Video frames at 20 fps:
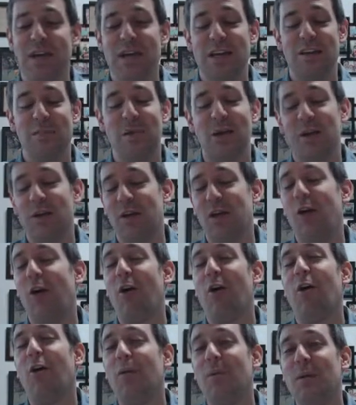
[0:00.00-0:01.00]
to be able to
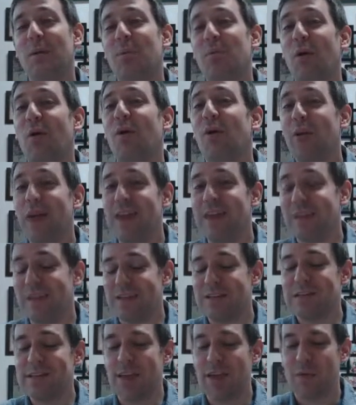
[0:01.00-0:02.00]
all be pulling in the
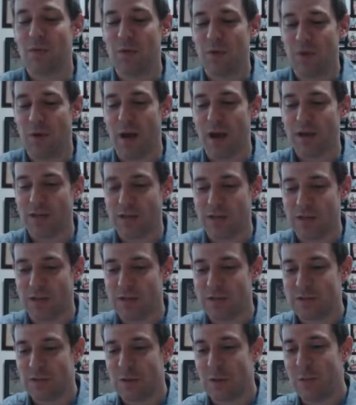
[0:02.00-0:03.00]
same direction.
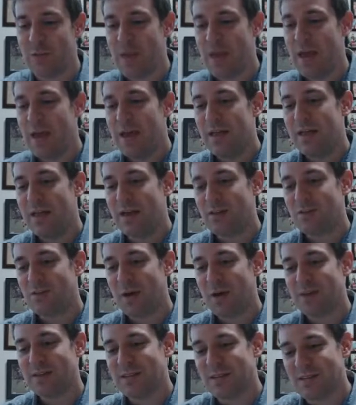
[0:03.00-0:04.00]
So that's
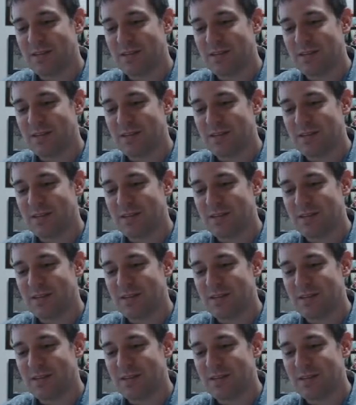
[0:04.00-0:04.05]
why it's